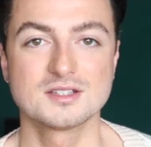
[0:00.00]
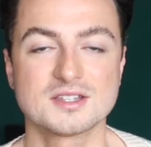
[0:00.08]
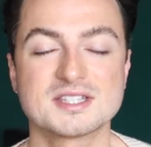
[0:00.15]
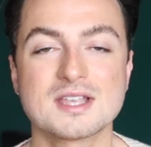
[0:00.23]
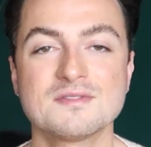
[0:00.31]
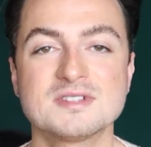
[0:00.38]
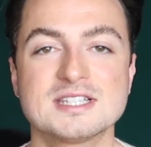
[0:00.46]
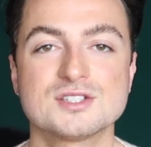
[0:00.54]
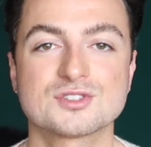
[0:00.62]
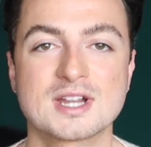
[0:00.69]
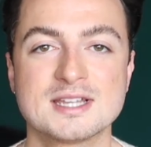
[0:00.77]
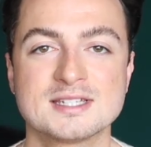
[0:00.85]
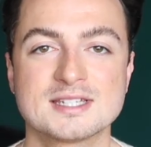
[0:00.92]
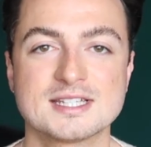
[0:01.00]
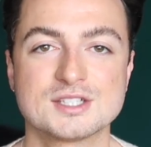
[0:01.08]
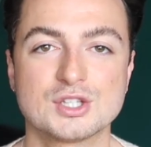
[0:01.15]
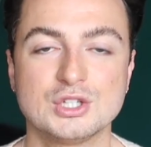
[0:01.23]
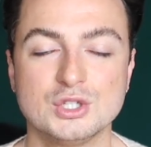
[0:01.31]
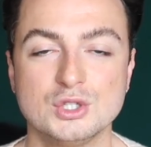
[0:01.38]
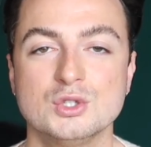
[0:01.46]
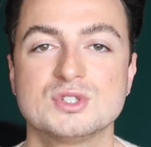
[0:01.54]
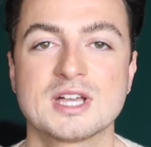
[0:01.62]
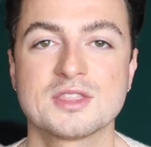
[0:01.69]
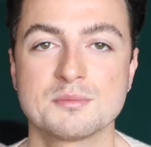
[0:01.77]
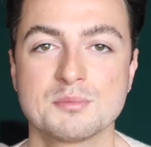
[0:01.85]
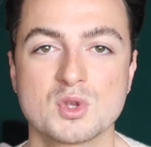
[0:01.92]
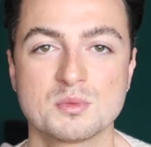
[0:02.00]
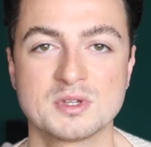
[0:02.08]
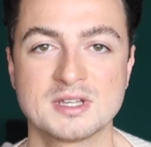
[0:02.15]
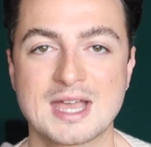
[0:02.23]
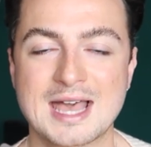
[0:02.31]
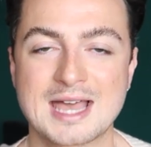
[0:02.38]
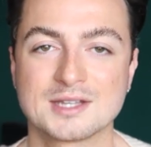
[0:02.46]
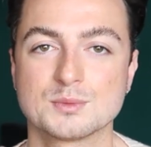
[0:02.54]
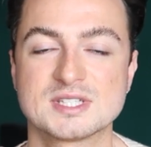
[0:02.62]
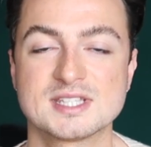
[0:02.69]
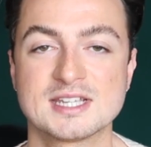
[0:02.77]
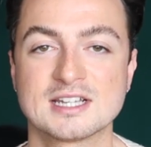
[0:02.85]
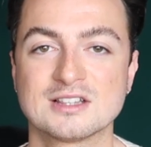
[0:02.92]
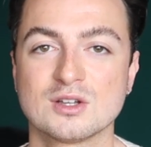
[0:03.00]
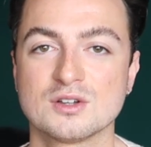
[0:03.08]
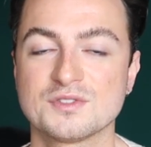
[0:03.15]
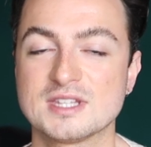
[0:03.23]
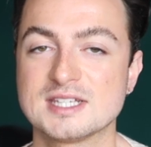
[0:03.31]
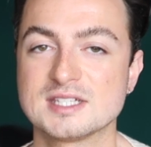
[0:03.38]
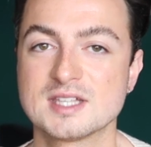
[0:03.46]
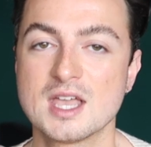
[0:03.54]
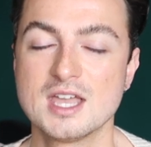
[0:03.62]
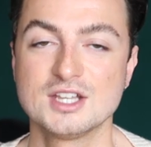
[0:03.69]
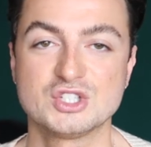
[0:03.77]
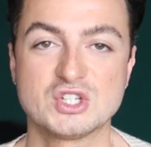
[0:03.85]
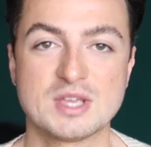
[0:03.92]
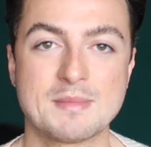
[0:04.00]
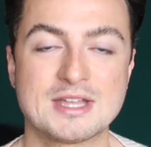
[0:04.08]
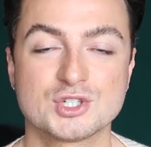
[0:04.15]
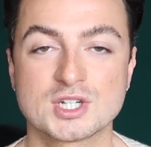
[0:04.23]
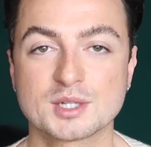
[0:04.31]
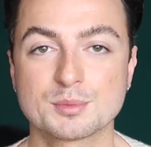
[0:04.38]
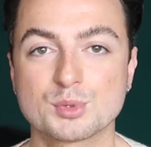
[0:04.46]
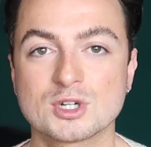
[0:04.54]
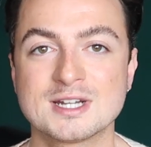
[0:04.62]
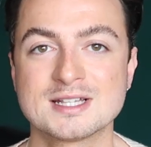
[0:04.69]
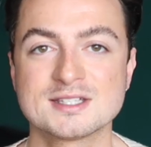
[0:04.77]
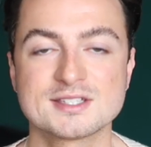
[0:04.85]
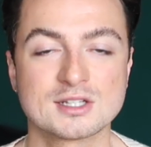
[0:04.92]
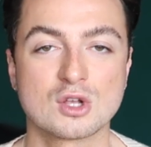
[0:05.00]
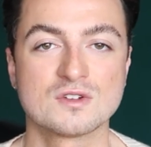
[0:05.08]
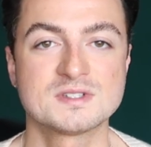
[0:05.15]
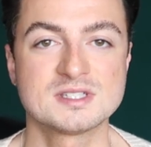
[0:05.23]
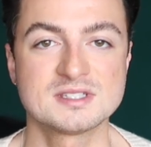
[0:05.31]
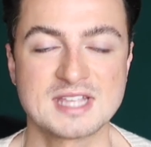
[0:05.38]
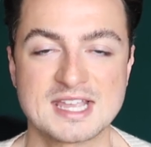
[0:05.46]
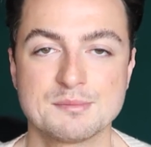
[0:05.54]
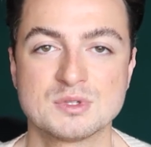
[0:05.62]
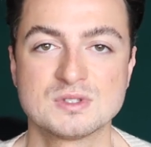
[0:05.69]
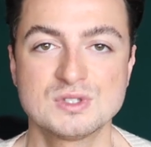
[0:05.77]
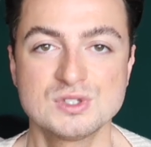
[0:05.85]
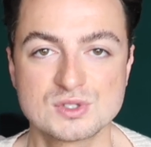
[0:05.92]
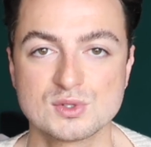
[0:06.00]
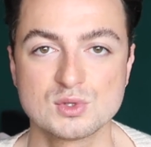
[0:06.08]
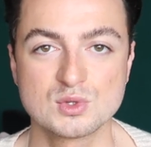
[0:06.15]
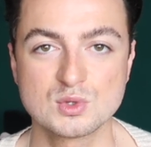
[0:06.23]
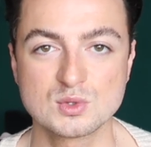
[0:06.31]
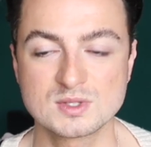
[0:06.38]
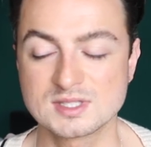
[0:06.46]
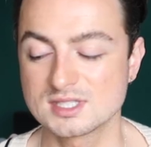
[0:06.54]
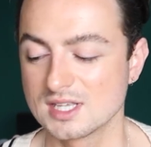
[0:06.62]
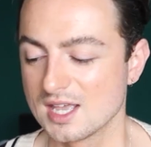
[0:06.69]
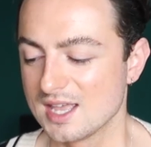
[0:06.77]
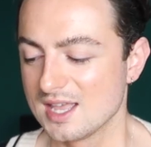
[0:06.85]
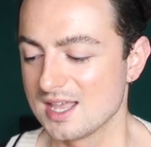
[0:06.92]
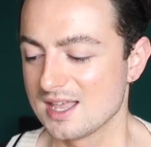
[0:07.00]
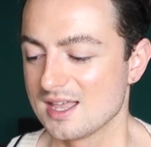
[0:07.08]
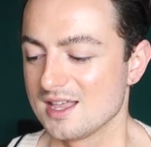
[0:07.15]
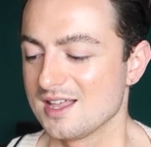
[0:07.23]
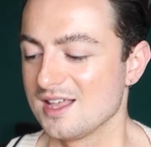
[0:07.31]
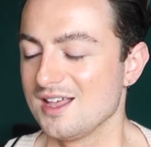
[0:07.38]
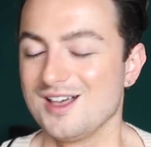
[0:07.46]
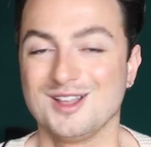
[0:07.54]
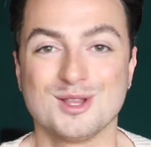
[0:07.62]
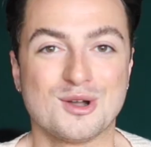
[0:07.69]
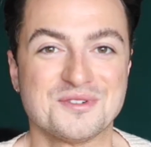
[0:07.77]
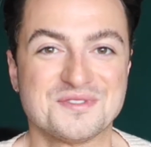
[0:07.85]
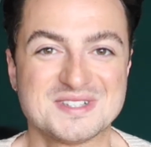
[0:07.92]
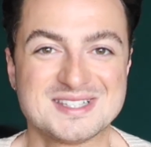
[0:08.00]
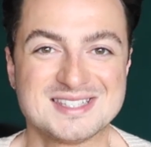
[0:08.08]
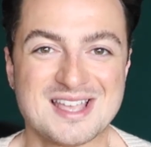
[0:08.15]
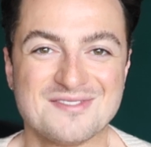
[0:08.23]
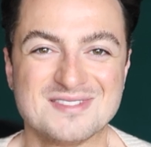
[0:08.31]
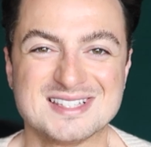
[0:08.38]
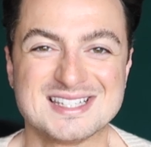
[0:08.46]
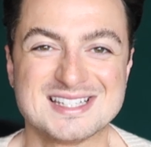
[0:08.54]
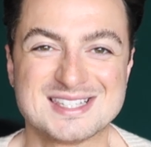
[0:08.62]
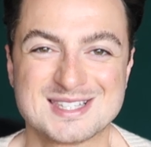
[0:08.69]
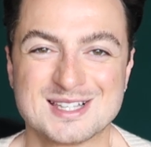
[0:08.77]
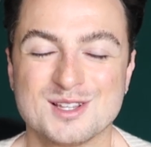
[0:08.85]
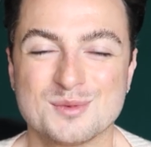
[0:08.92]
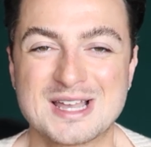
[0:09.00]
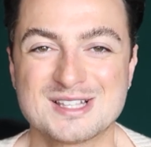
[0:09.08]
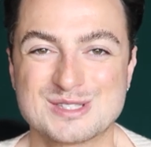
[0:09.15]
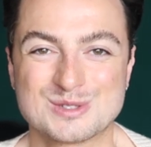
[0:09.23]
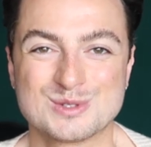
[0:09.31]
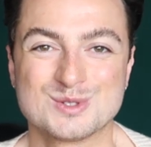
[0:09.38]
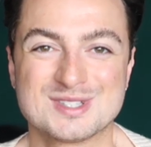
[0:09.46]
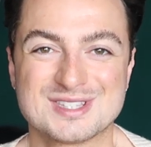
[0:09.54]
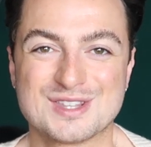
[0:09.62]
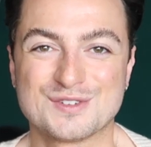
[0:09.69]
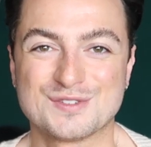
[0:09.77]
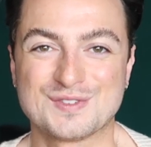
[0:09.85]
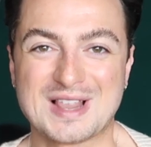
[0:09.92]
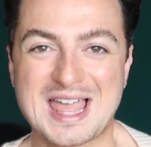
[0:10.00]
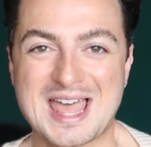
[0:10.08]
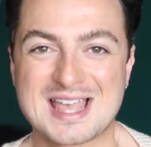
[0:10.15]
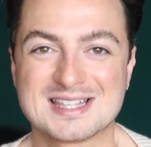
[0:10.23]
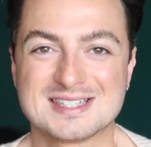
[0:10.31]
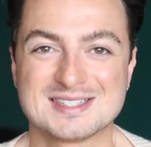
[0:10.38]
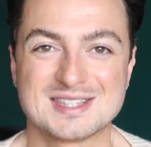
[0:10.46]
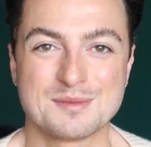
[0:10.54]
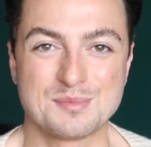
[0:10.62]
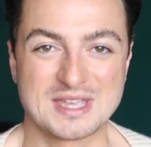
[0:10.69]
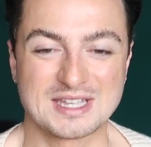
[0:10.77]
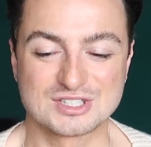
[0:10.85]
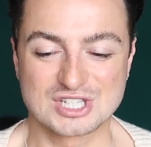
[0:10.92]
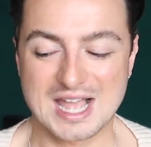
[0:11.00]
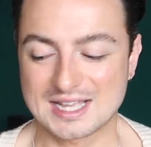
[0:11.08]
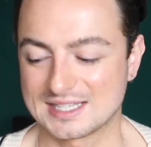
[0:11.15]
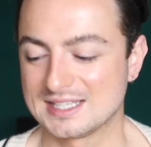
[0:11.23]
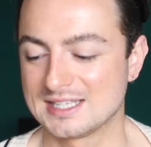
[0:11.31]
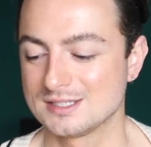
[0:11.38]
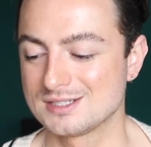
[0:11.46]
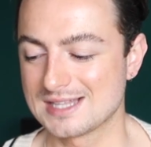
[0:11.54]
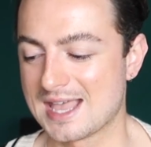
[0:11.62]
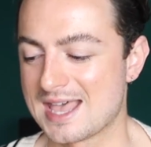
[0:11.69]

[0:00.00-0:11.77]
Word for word: The 70s trend is huge at the moment, and we're seeing a lot of these geometric prints, a lot of statement suits a lot of 70s silhouette suits, the flares, the big jackets.